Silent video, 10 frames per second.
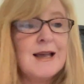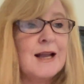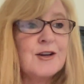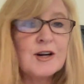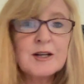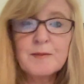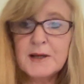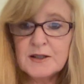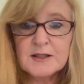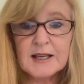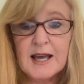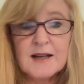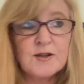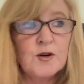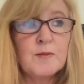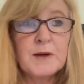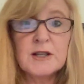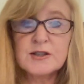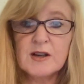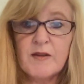And you're not going to you don't beat
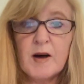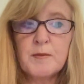yourself up,